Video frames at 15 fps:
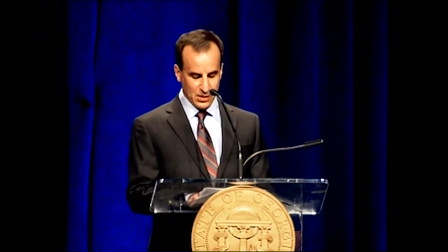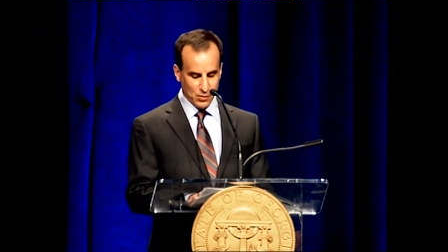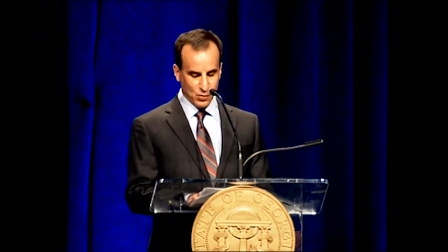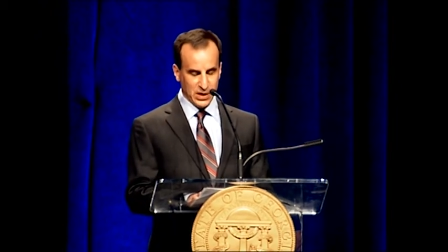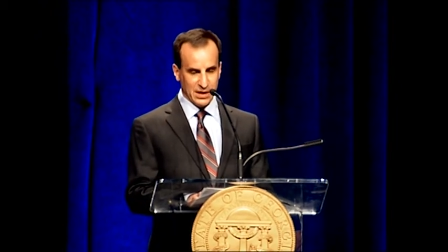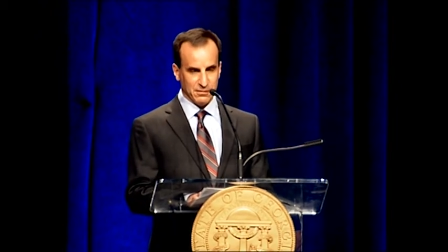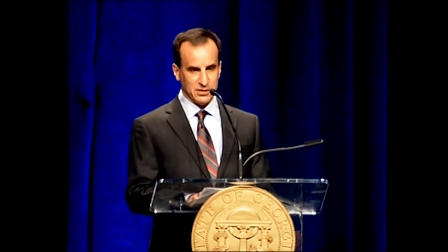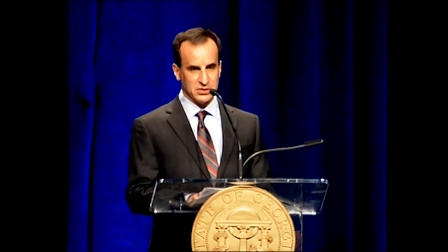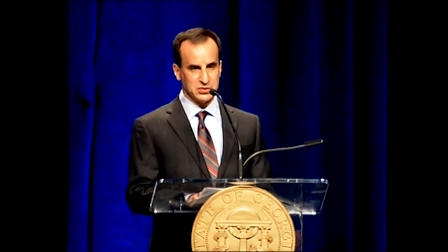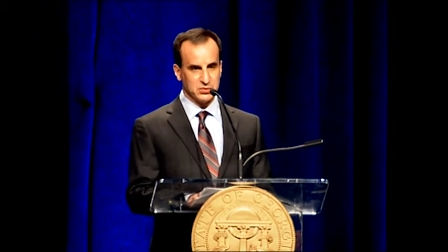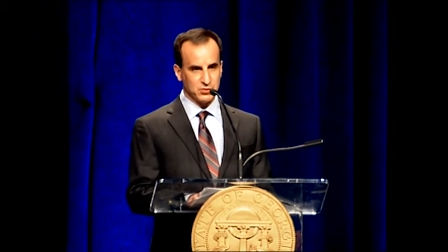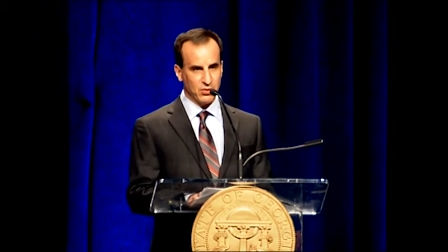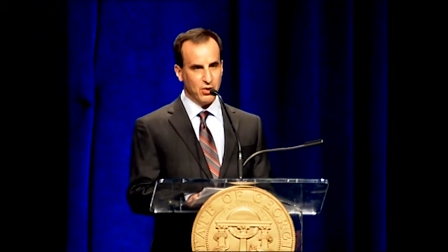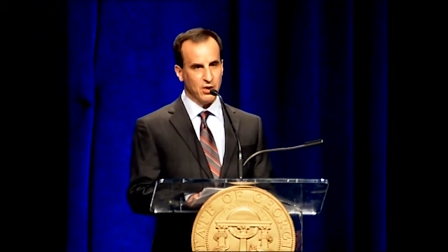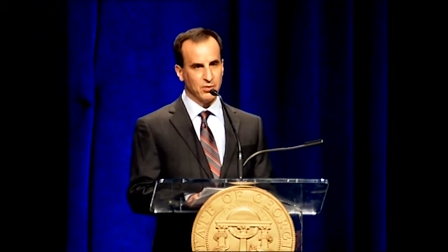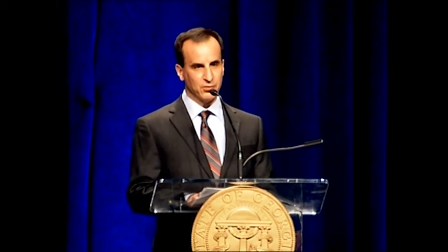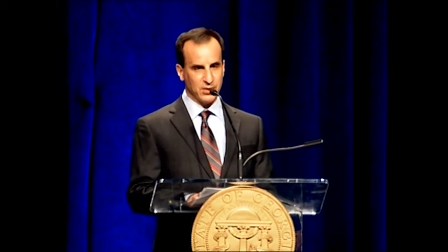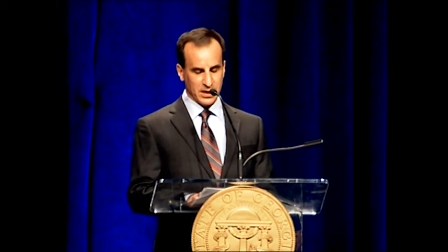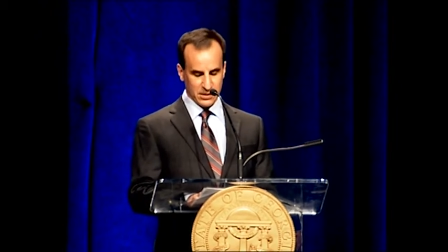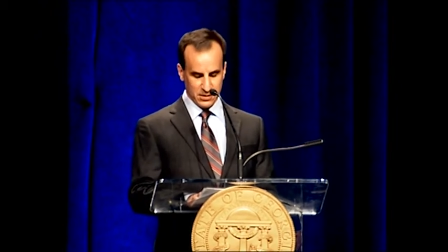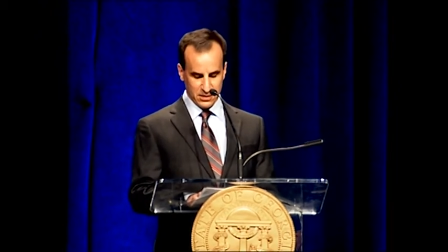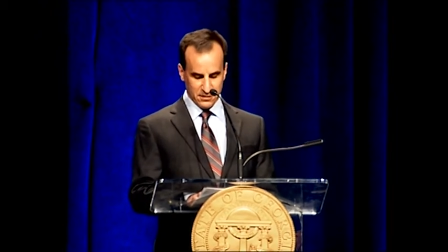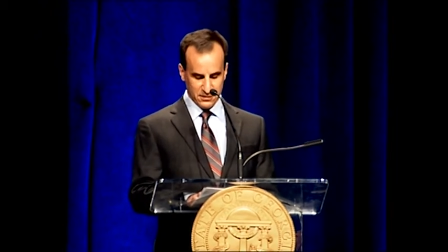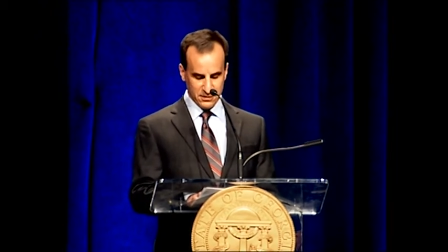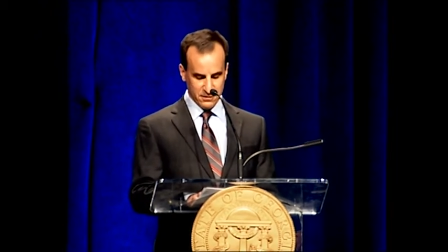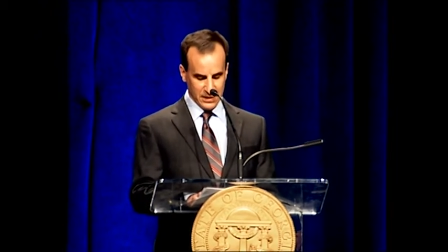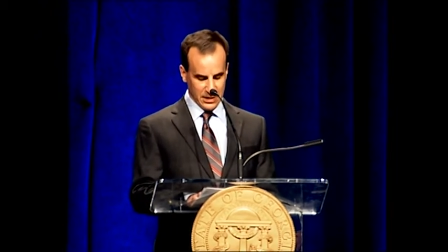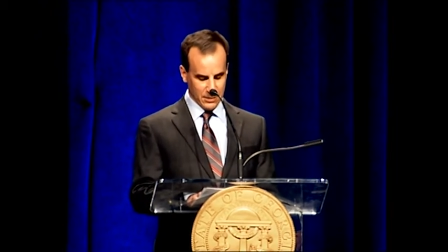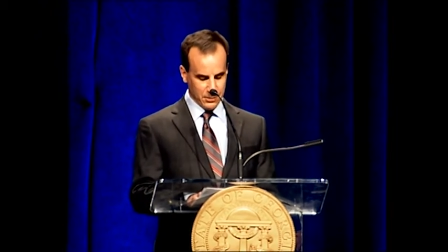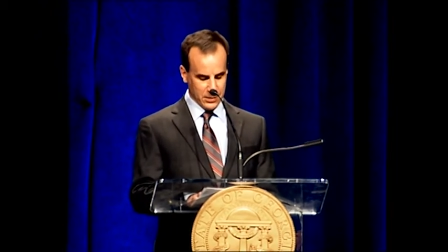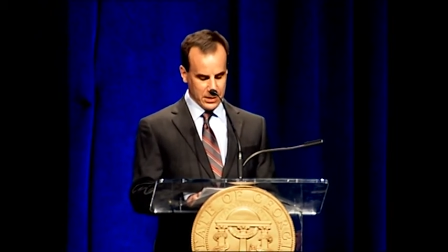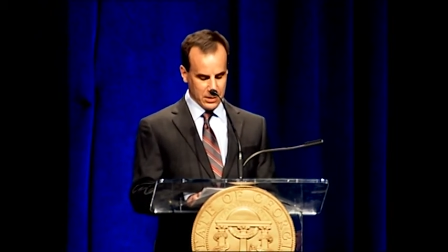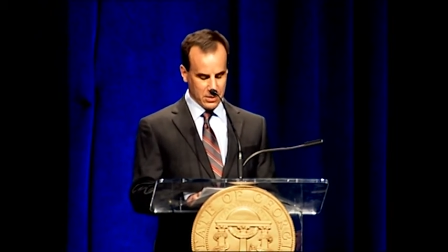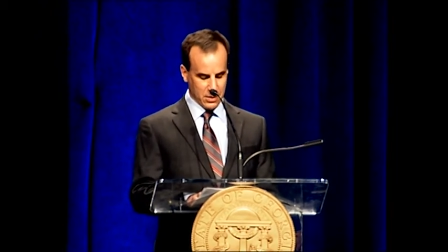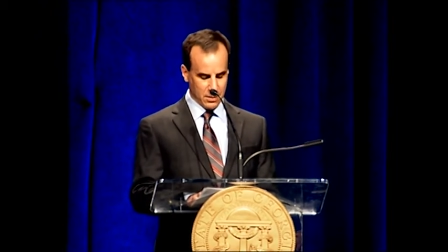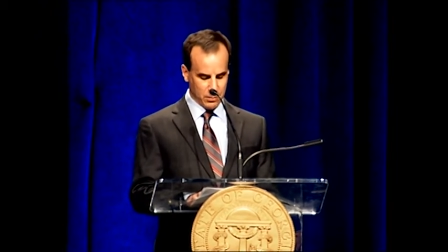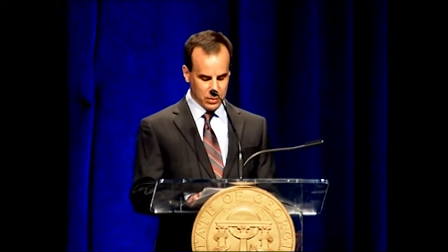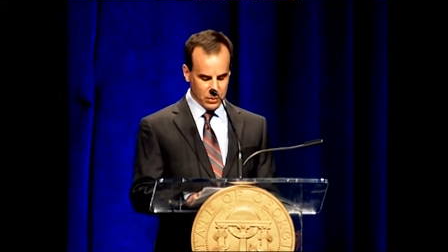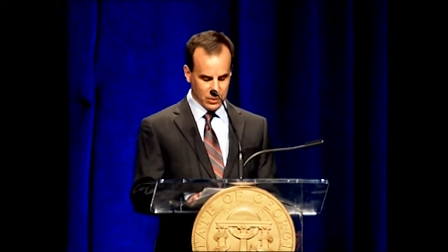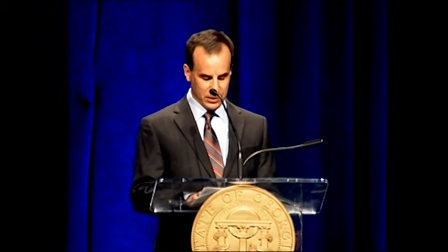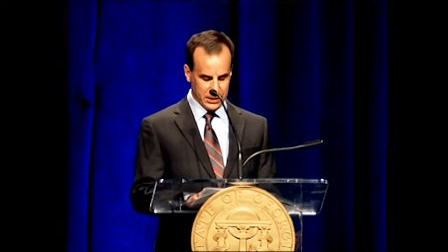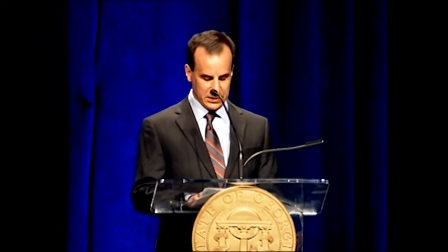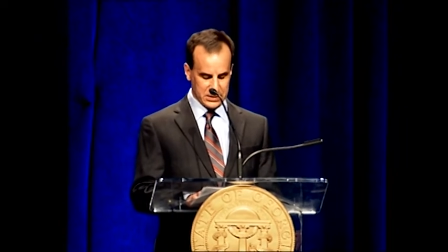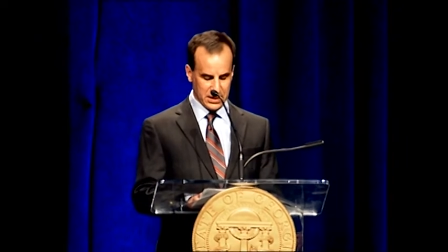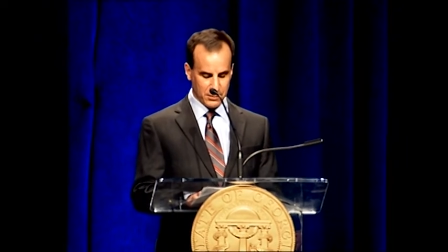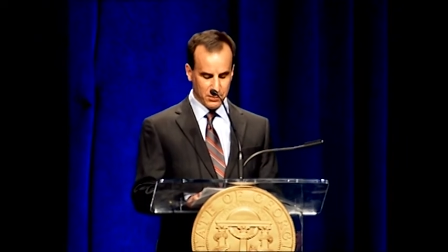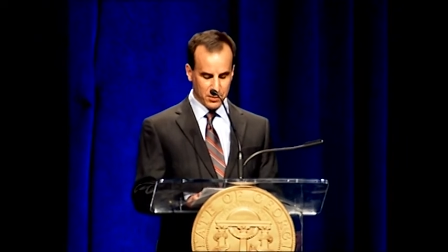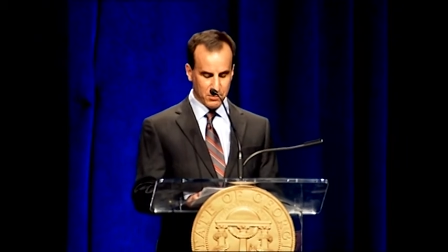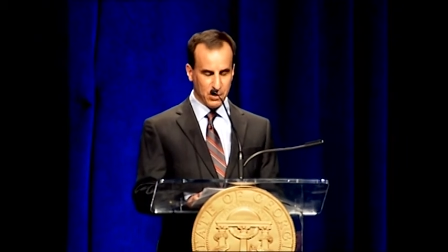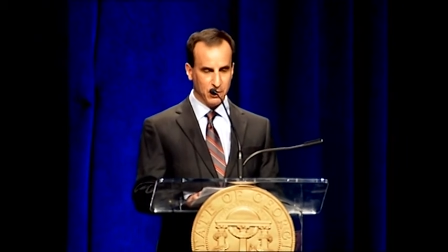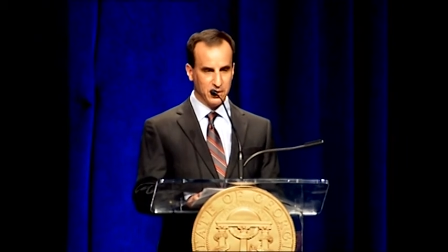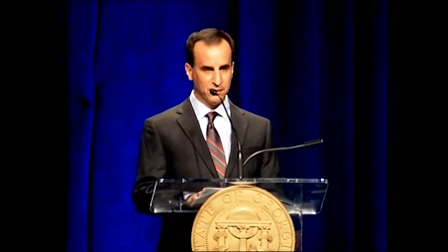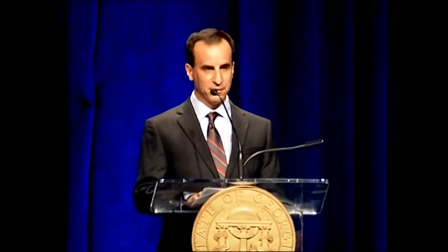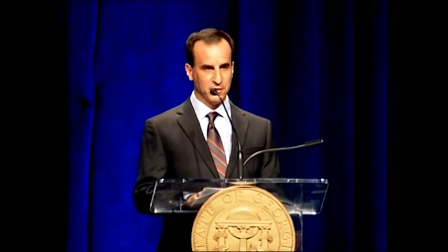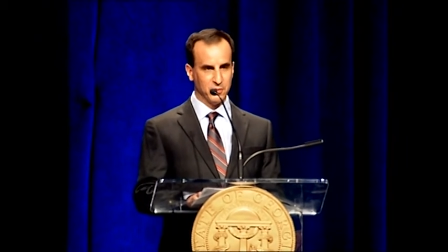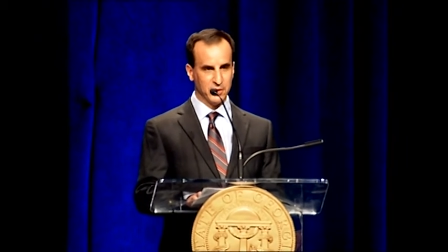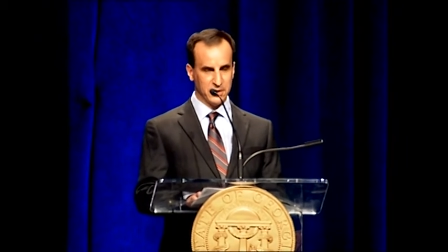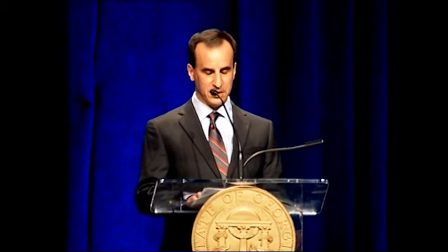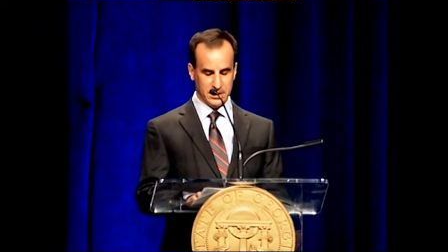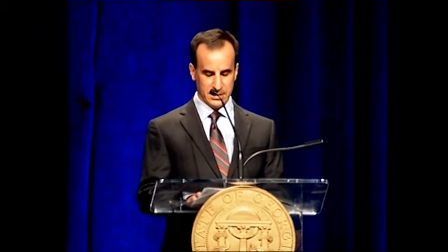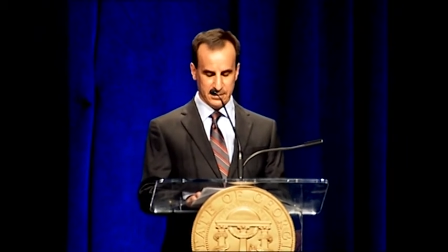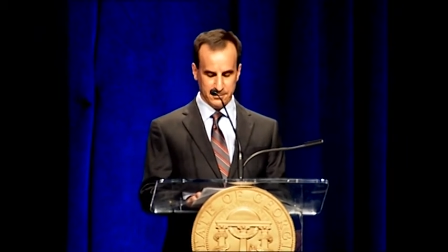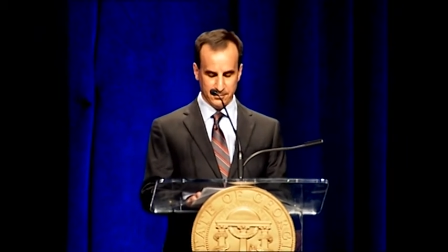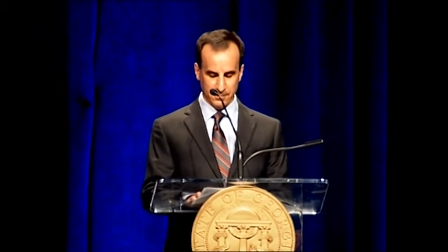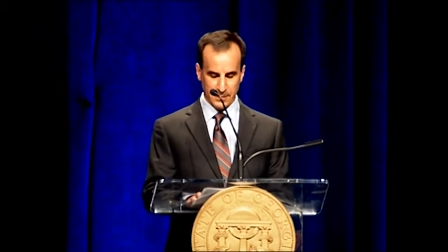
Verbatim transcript: We have a strong record of developing our employees and promoting from within.